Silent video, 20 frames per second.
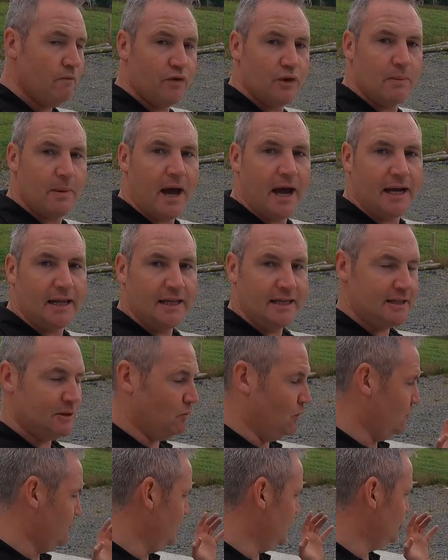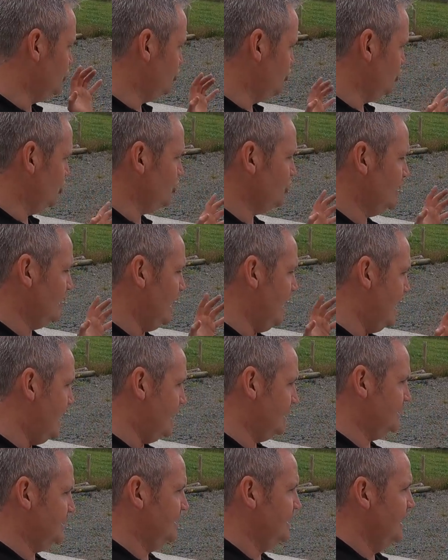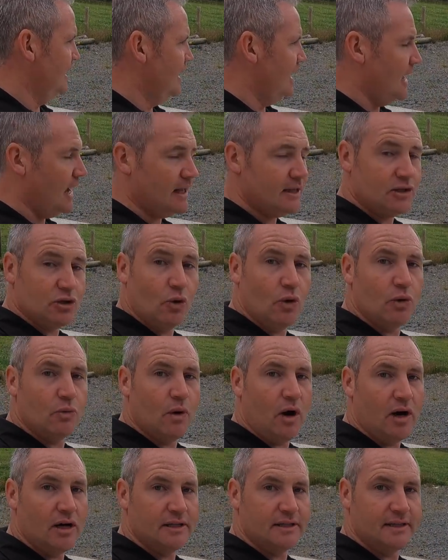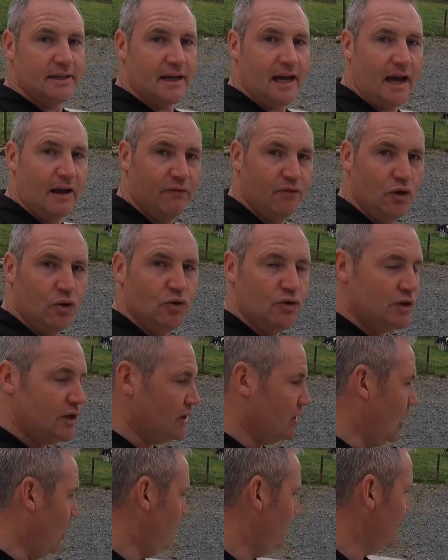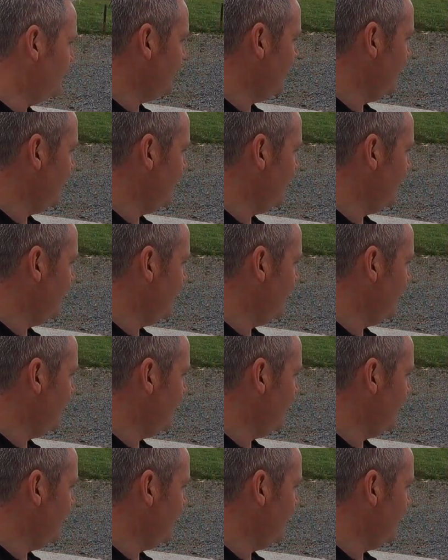for the back of this would be just class. And so it was. I've used it a couple of